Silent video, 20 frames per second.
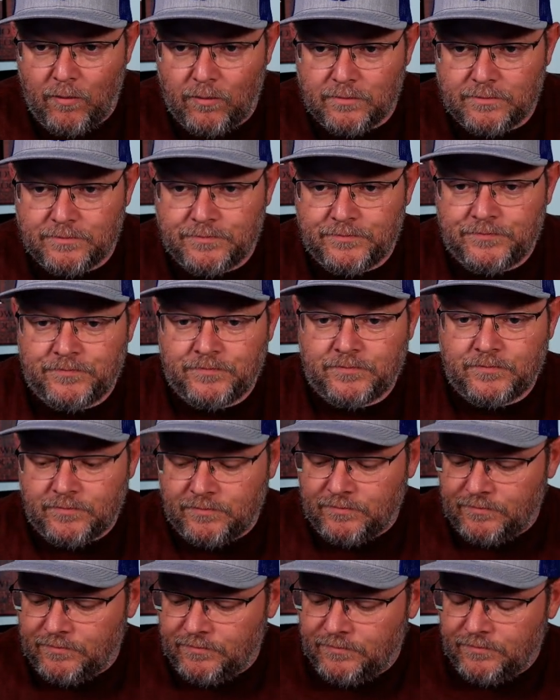
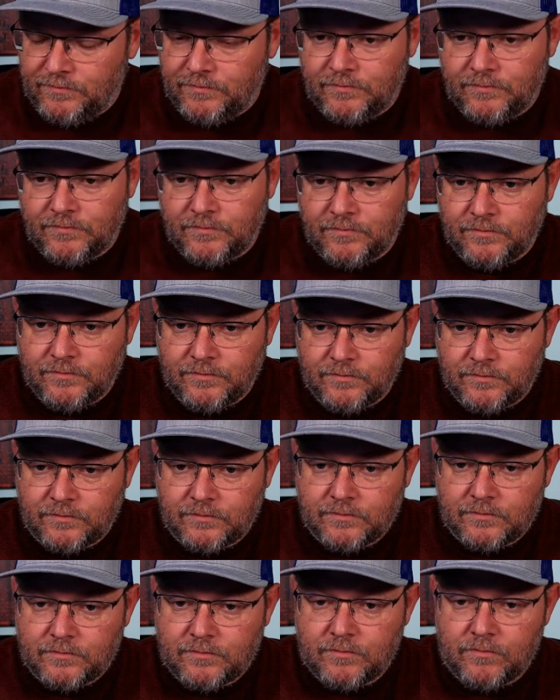
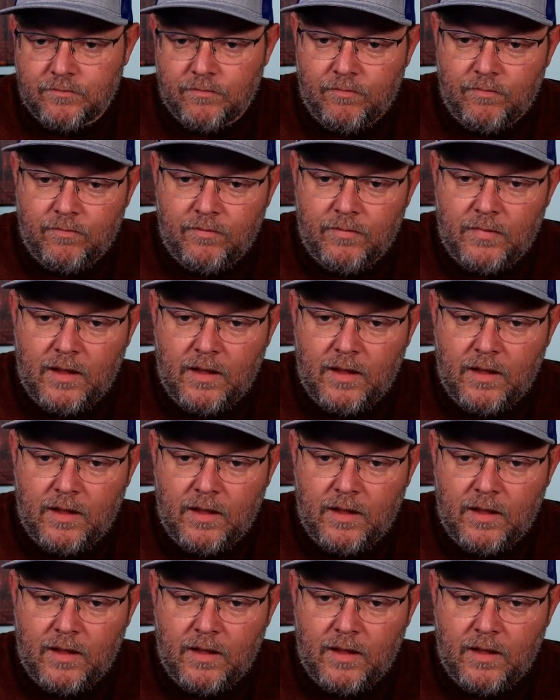Nothing is said.